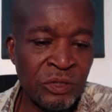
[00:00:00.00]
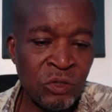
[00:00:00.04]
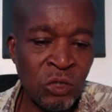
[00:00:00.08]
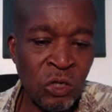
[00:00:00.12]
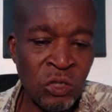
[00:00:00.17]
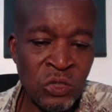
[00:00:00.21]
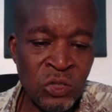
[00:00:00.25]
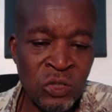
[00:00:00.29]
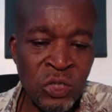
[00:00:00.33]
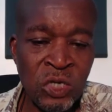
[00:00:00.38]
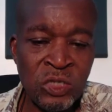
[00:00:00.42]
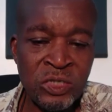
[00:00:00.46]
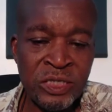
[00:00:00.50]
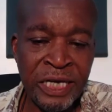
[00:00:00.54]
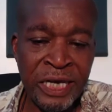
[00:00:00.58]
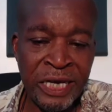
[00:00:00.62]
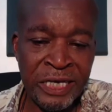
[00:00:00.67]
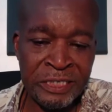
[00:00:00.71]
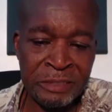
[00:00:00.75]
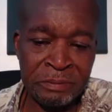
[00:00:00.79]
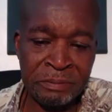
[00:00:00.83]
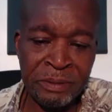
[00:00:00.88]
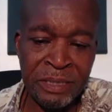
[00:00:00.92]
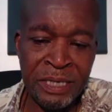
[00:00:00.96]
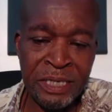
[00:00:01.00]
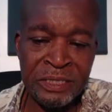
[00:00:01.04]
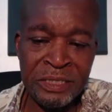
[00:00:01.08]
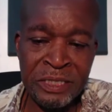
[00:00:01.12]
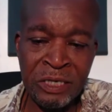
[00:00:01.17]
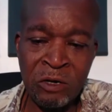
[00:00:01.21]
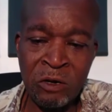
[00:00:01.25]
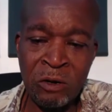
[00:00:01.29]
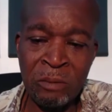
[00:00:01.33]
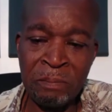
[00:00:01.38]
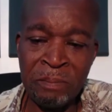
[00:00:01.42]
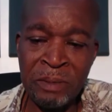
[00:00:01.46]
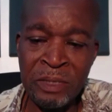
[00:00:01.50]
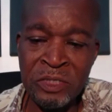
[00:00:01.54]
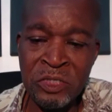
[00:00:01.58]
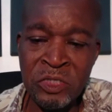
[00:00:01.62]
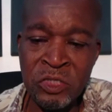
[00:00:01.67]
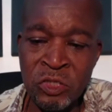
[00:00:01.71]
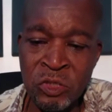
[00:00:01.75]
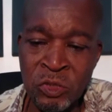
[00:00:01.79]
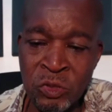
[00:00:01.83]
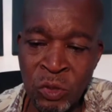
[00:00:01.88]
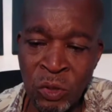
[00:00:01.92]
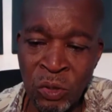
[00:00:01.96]
does not express a
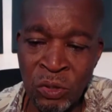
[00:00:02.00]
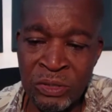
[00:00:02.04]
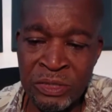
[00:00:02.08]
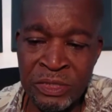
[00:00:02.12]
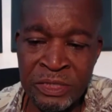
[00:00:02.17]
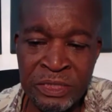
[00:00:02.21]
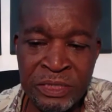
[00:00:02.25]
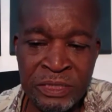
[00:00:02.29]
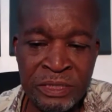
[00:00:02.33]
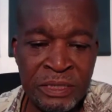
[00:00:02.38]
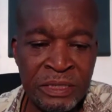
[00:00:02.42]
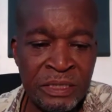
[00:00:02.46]
complete thought,